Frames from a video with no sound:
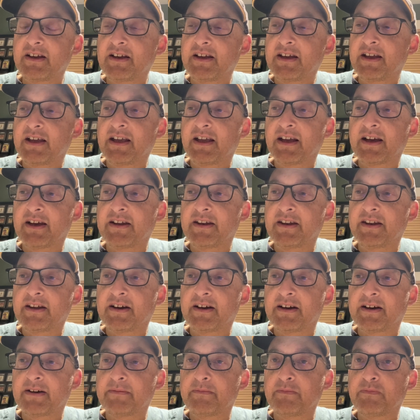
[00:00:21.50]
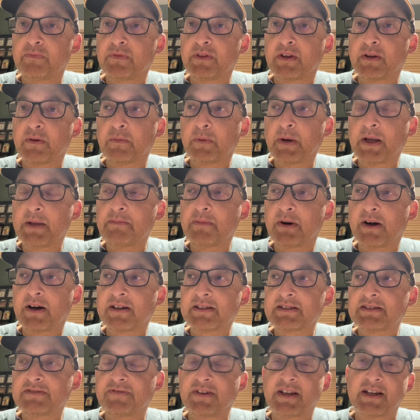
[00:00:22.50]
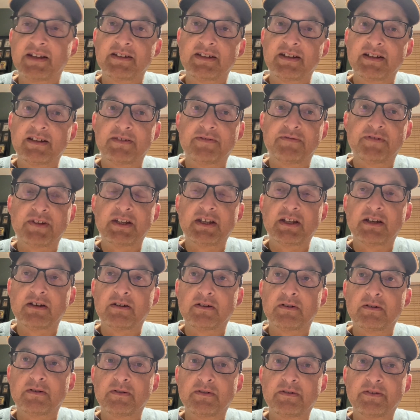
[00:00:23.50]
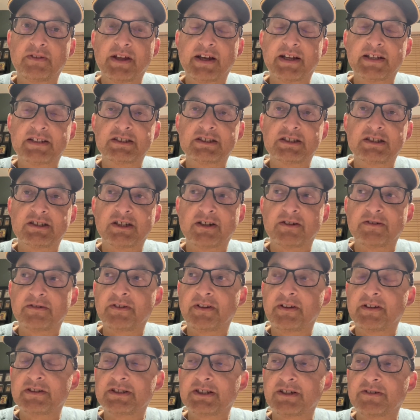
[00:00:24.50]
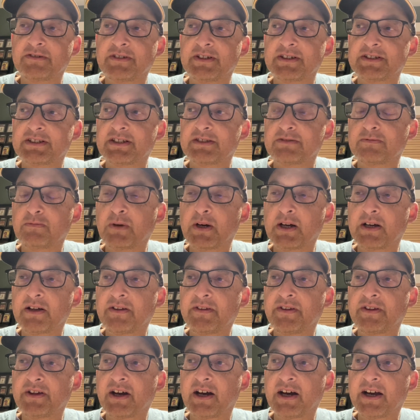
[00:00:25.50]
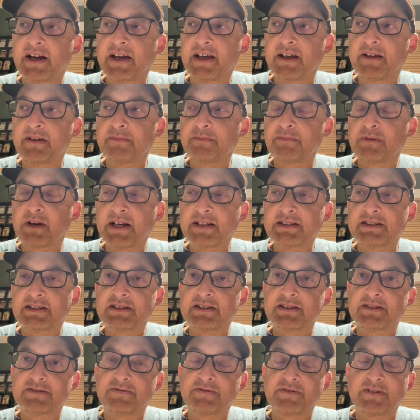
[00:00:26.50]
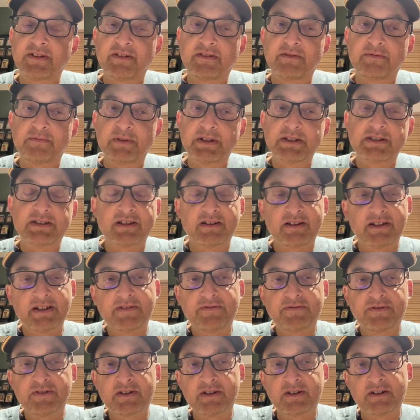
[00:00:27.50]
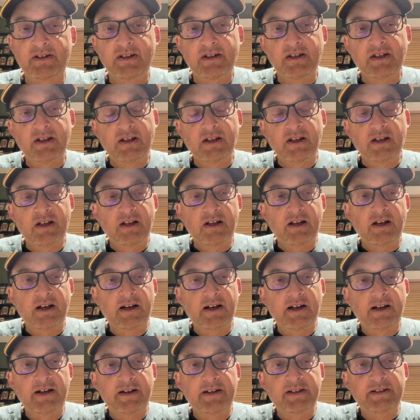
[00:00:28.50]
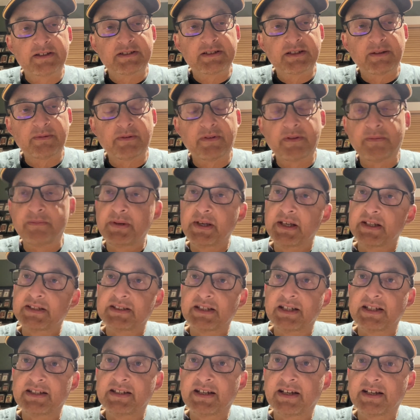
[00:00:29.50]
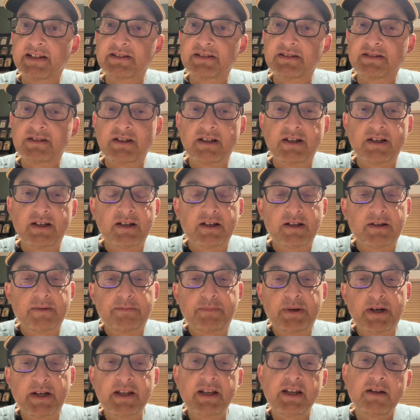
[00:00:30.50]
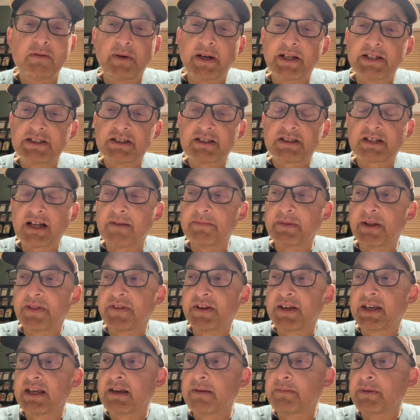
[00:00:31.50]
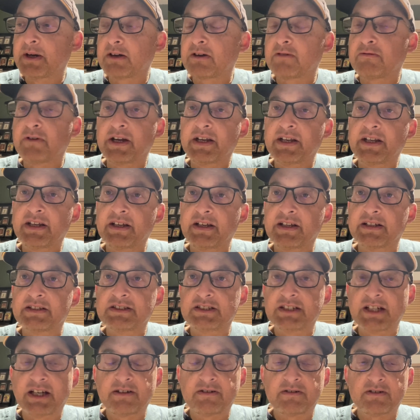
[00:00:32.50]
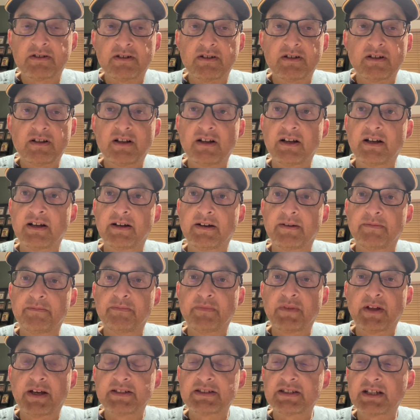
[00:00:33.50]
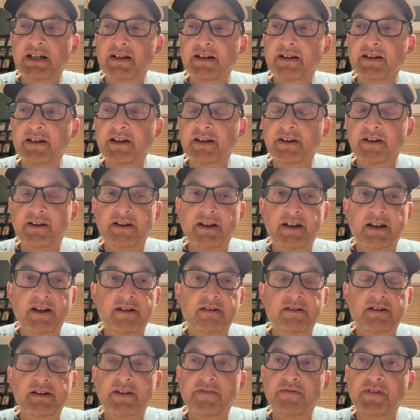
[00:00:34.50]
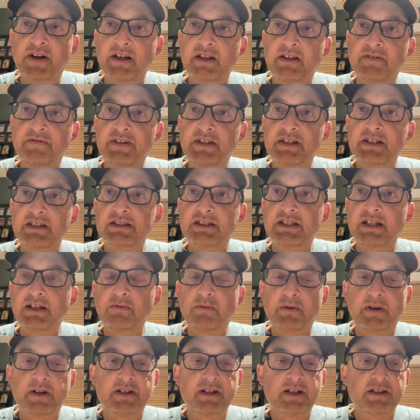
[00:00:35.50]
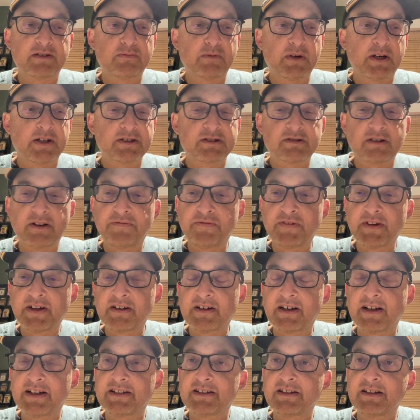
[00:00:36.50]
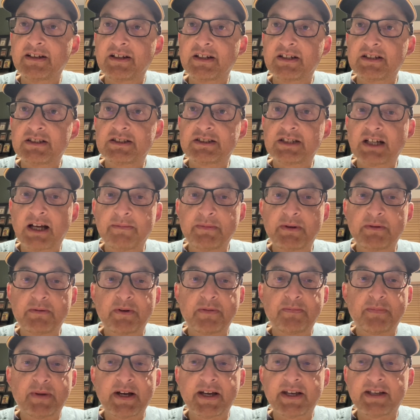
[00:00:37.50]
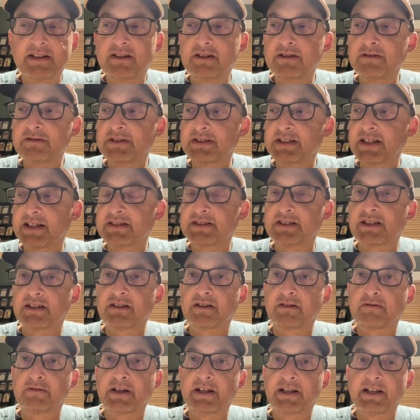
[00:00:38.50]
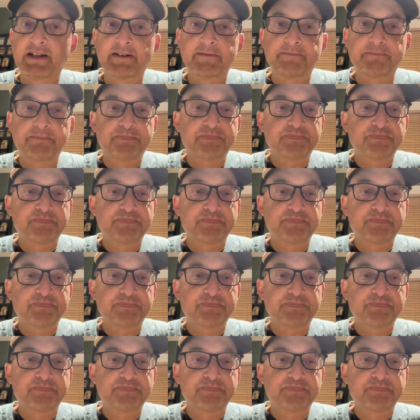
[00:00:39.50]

And Wade Boggs fan did a video that showed this as well, the high prices for recently for some of the PSA 10s. But anyway, it just got me thinking about grading in general. I saw Aaron at Value Vintage did one as well, so I figured I'd chime in with my 2 cents on grading.